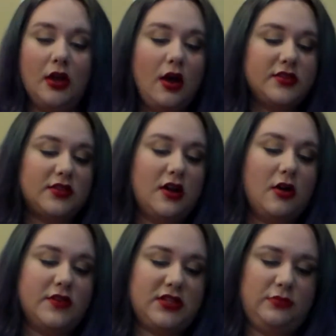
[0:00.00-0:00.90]
And
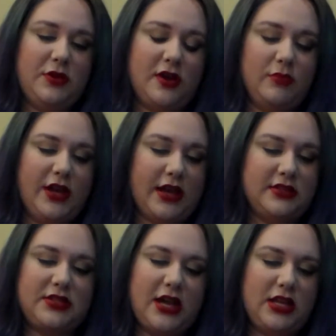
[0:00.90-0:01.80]
also, this has become like
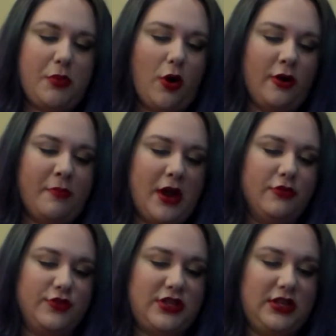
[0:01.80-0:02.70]
a daily part of my
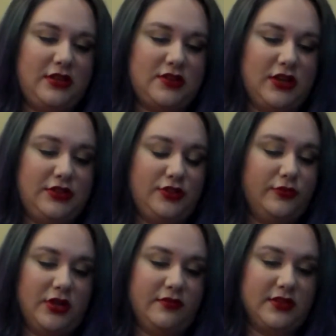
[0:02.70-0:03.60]
routine, so I
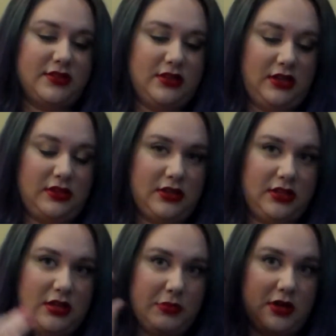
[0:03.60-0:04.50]
do love this stinking
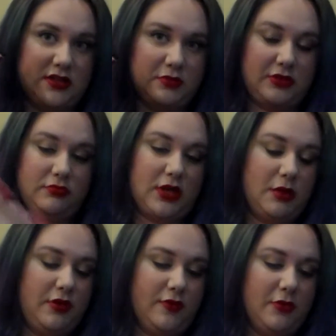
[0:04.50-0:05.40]
thing that my husband
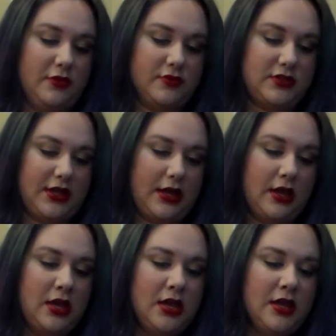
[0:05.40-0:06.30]
got me for Mother's
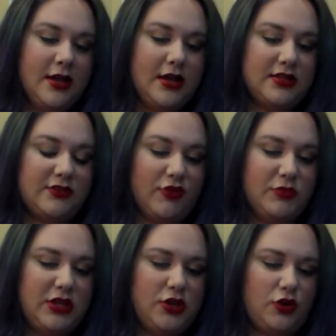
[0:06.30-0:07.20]
Day. It is
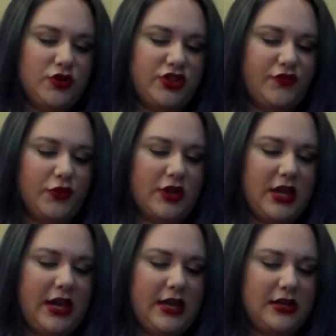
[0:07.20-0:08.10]
from the Christopher
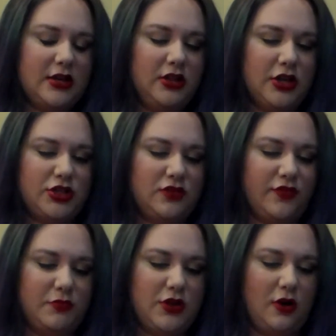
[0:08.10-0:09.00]
Kane collection
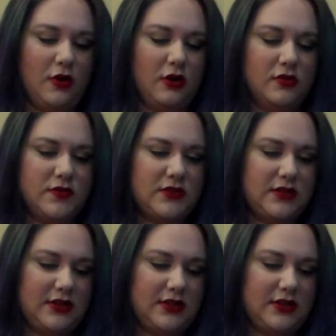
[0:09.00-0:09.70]
from NARS.